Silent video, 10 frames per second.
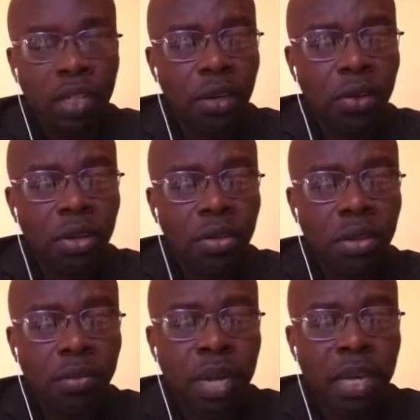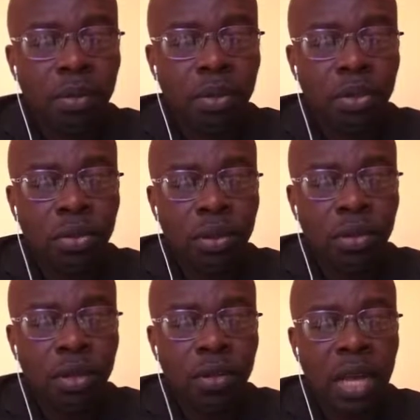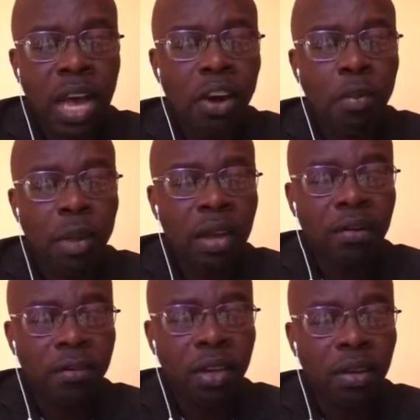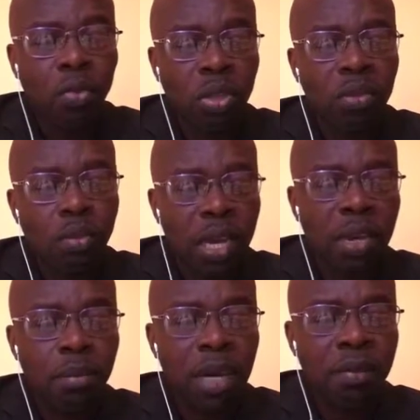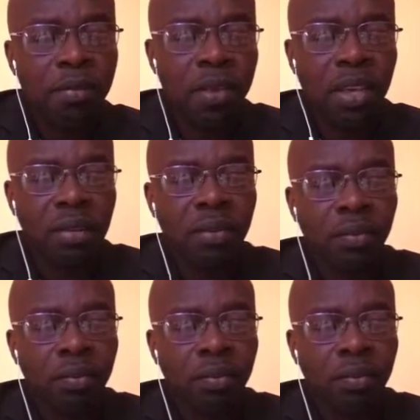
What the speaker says: according to the Bible description of how man fell, what made man fall,